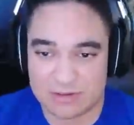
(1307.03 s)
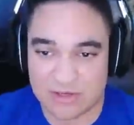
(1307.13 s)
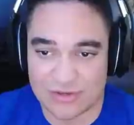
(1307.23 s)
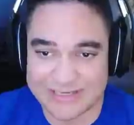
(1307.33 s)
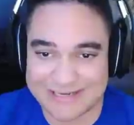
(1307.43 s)

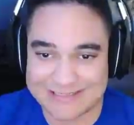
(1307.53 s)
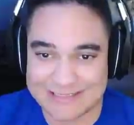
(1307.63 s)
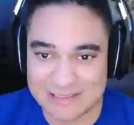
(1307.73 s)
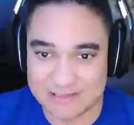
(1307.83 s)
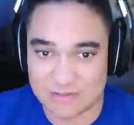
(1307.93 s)

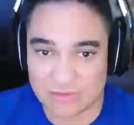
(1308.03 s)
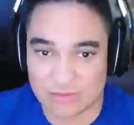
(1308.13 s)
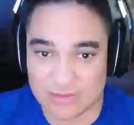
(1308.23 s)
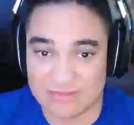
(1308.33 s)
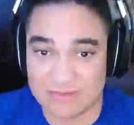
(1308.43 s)
R99
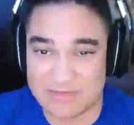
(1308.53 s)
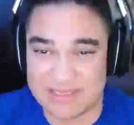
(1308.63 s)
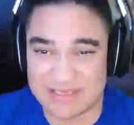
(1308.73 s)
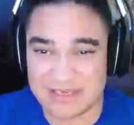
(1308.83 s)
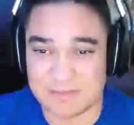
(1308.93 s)
or even PK.